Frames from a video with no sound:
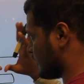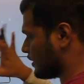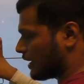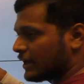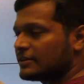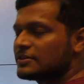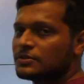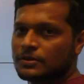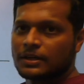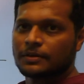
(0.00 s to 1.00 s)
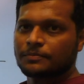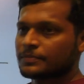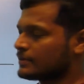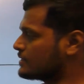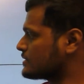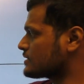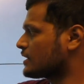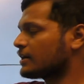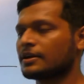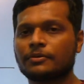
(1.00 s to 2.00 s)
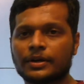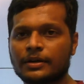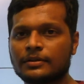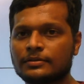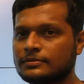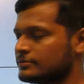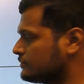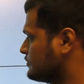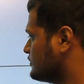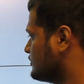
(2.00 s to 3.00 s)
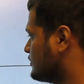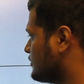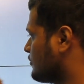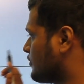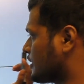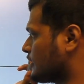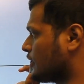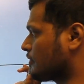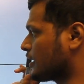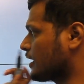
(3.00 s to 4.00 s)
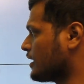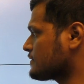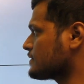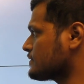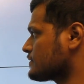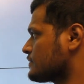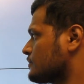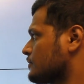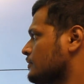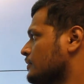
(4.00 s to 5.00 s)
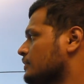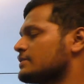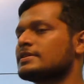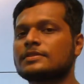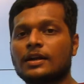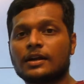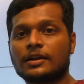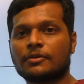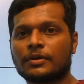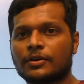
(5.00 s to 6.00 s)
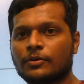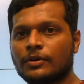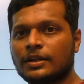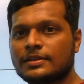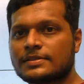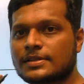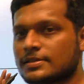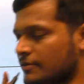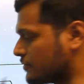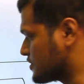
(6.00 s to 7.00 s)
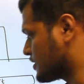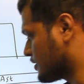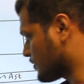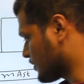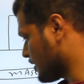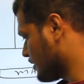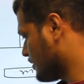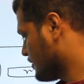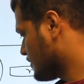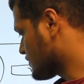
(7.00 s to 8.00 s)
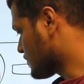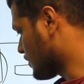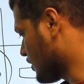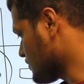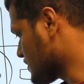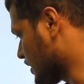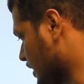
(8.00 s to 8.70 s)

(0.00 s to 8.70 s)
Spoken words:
like this only. This is not required for our analysis. This is not required, only this is sufficient. Okay, so now single